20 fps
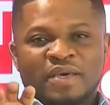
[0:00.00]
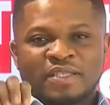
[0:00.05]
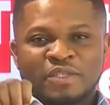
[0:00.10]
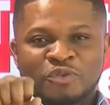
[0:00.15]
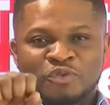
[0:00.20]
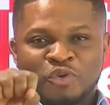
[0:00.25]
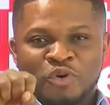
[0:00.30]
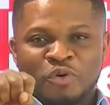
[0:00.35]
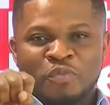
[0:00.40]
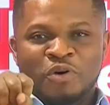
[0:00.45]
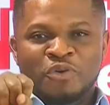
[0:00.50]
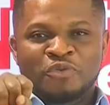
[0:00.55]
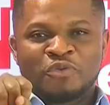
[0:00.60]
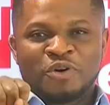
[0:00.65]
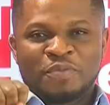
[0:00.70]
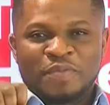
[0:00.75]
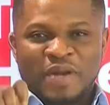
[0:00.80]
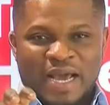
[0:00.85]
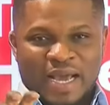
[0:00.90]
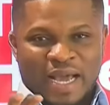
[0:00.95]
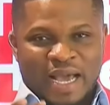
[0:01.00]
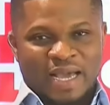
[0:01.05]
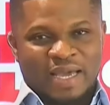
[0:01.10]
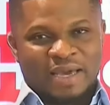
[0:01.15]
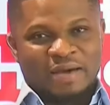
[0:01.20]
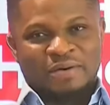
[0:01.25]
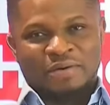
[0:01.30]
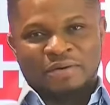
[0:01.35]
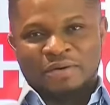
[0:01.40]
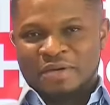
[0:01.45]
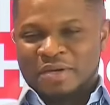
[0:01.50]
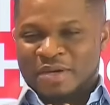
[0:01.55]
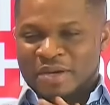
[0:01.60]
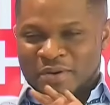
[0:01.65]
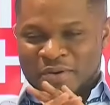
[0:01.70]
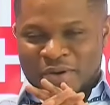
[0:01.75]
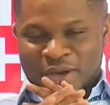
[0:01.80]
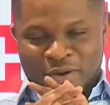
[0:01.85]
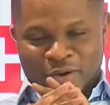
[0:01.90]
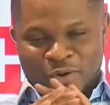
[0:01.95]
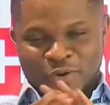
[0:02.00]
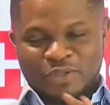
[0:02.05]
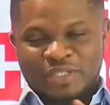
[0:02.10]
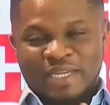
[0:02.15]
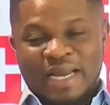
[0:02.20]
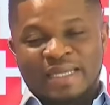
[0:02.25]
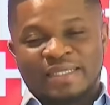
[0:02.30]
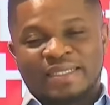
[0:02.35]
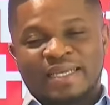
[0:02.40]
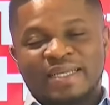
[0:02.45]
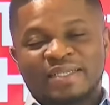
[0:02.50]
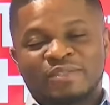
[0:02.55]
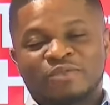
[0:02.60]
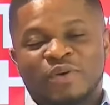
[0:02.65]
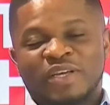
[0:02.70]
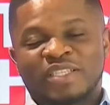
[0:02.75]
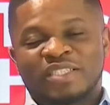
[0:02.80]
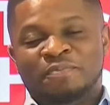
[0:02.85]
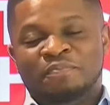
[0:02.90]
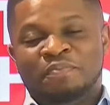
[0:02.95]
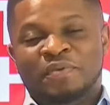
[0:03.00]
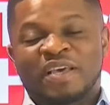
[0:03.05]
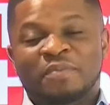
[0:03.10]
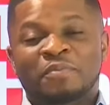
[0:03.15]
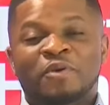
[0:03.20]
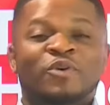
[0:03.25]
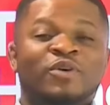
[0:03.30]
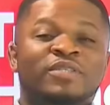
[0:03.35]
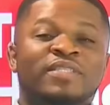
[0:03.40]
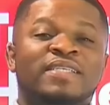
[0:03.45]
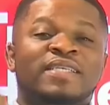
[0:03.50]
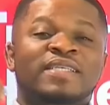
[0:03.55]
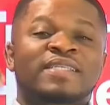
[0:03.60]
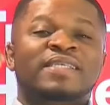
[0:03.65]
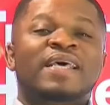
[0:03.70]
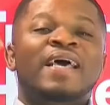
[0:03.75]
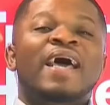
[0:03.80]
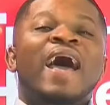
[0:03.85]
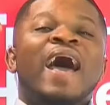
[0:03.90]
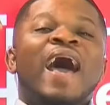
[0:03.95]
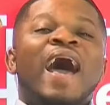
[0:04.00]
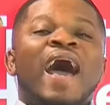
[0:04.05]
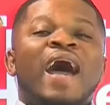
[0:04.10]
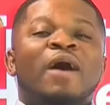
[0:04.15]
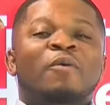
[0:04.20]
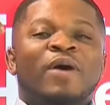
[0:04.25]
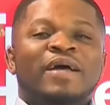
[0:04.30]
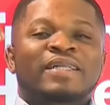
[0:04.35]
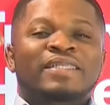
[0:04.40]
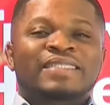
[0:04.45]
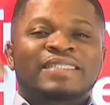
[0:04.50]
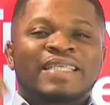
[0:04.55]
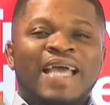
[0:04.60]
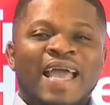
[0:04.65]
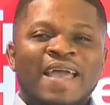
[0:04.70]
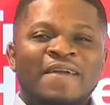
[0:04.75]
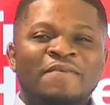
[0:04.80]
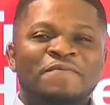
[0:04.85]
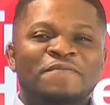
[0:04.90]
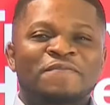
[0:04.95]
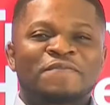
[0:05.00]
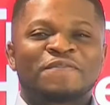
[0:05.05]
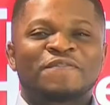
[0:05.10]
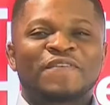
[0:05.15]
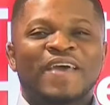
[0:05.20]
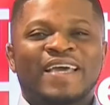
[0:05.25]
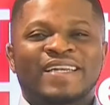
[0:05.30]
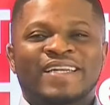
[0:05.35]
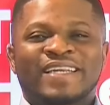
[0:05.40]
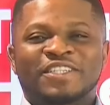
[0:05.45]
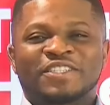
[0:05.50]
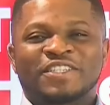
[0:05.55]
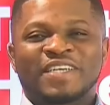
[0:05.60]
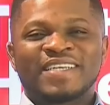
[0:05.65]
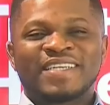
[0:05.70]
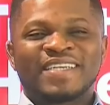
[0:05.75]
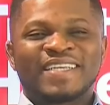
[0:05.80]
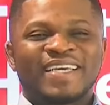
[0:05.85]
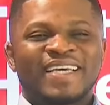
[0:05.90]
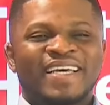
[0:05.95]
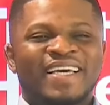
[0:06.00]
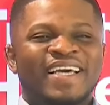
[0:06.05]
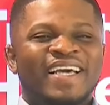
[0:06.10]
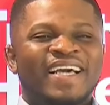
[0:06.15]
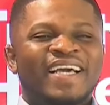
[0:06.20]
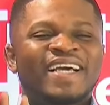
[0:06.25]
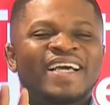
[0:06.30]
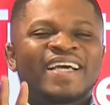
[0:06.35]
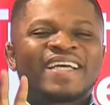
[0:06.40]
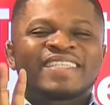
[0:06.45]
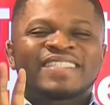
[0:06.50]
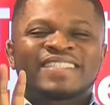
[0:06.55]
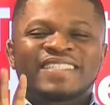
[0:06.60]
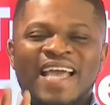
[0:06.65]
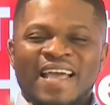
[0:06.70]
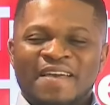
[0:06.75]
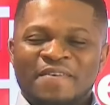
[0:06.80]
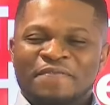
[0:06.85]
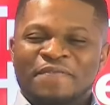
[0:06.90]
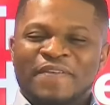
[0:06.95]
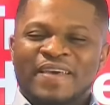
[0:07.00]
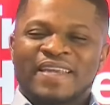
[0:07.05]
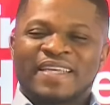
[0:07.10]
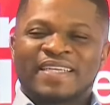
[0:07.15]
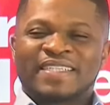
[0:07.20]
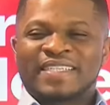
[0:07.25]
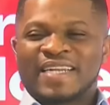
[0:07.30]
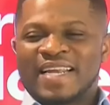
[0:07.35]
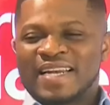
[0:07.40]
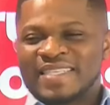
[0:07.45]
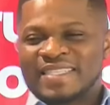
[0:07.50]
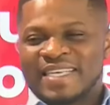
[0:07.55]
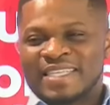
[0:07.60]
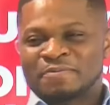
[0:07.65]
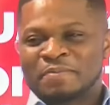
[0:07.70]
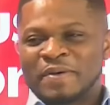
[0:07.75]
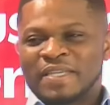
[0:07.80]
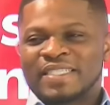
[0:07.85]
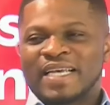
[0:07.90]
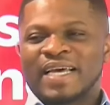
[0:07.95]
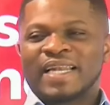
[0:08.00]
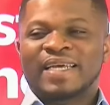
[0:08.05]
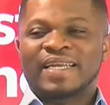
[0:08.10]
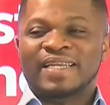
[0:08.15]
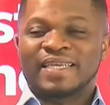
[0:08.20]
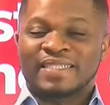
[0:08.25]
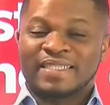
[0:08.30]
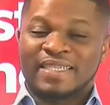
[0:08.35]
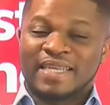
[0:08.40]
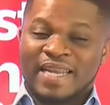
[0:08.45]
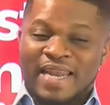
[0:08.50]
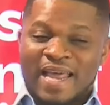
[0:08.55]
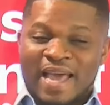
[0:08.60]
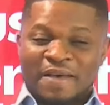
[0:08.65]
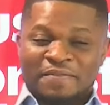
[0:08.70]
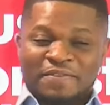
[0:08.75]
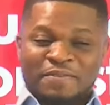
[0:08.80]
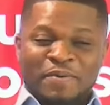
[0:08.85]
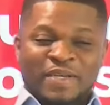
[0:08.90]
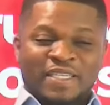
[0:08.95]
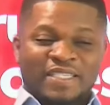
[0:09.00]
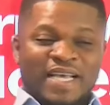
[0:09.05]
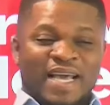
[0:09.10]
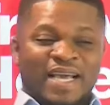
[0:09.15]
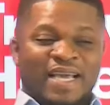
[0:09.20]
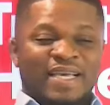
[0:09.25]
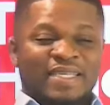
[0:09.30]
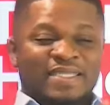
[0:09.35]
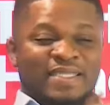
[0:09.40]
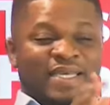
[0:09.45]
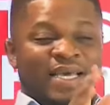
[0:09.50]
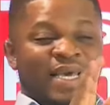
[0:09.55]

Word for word: This Obodrum Nakaya home. We are closing at 10:20 p.m. because this is our 10th edition. 10th edition, and it's a special edition, and I have special guests here.